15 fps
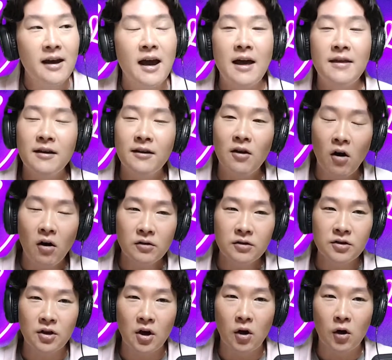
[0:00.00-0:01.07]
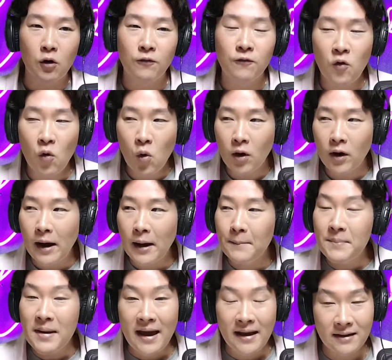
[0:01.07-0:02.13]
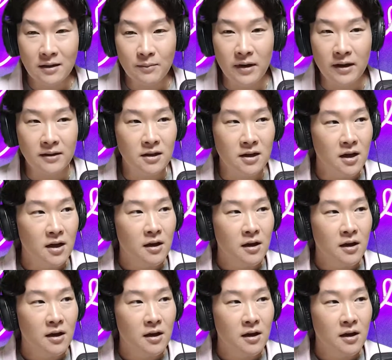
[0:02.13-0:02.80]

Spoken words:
And then also for abandonment.